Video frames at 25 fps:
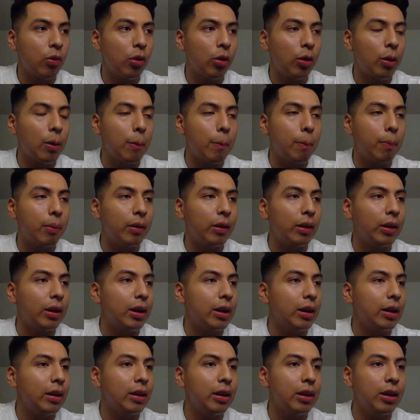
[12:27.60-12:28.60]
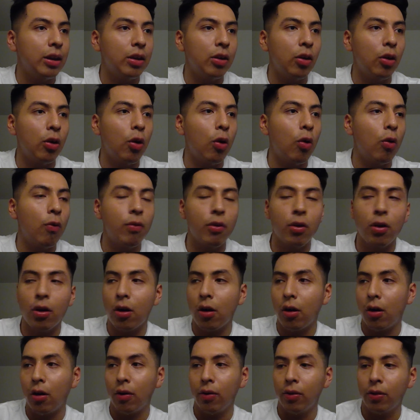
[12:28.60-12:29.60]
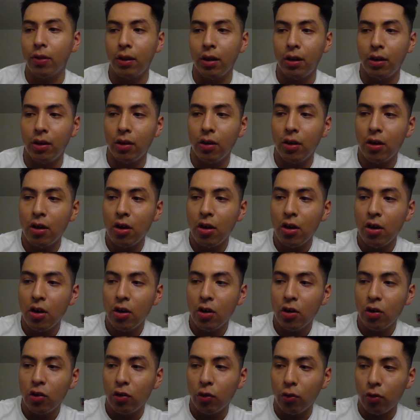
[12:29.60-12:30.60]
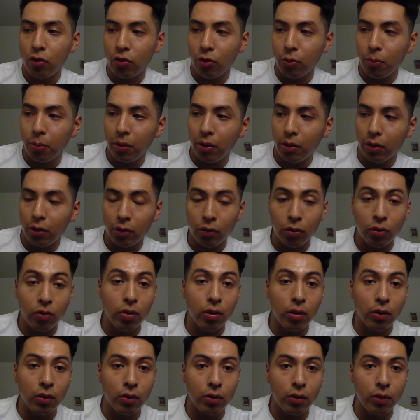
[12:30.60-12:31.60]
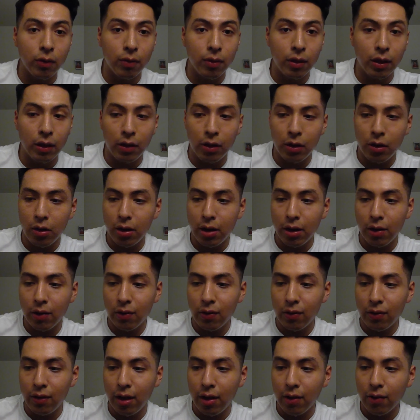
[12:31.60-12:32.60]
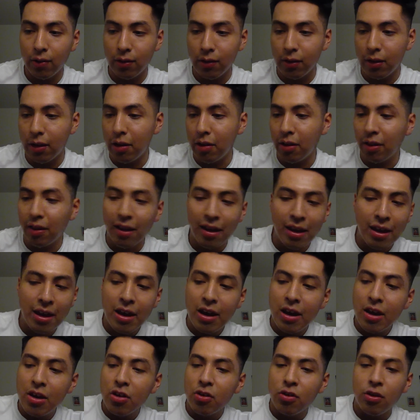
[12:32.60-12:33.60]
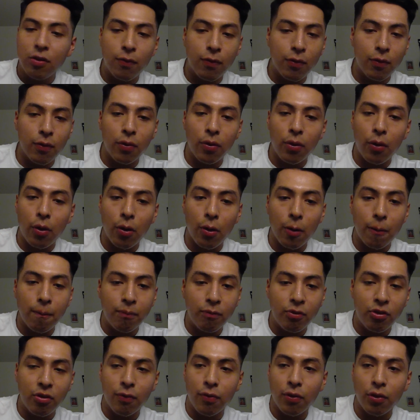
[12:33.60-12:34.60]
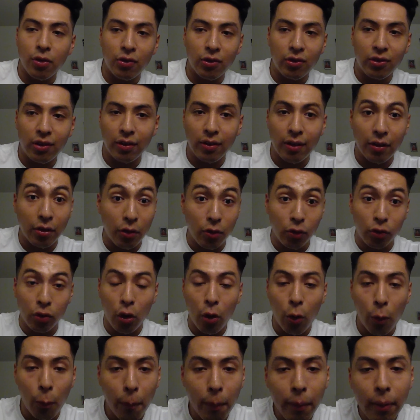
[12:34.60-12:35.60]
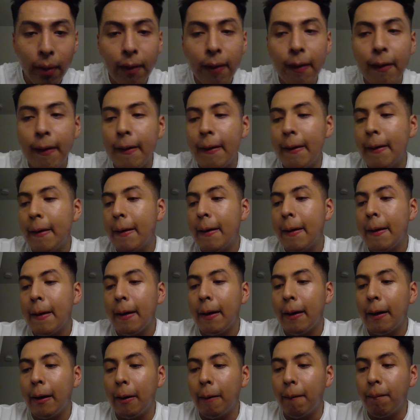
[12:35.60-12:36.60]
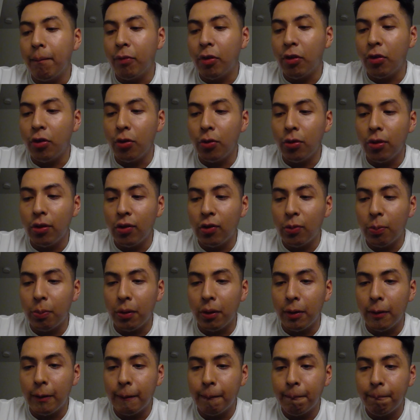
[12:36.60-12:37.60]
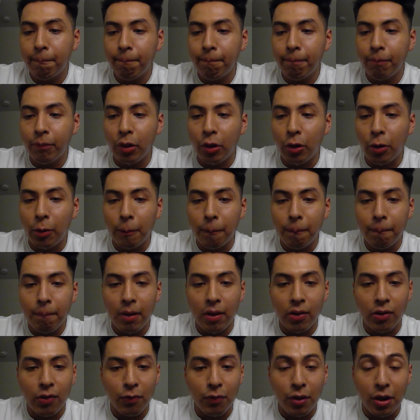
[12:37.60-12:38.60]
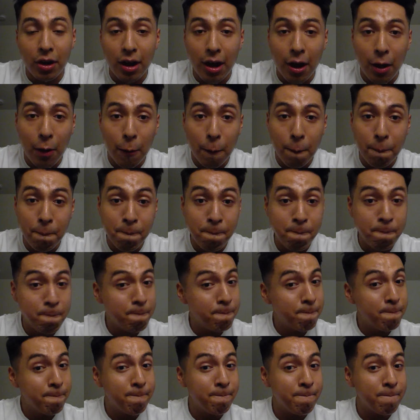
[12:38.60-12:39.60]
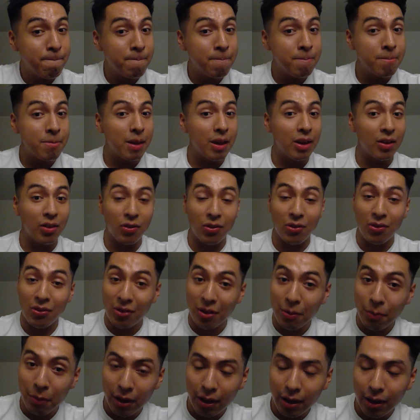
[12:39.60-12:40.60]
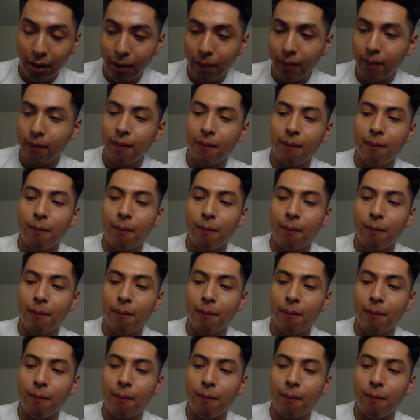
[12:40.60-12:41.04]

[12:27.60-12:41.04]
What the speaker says: completely overhaul the social and political structure of the United States. And then she further states that there's hope to do this, but, you know, as of right now, it doesn't seem like it.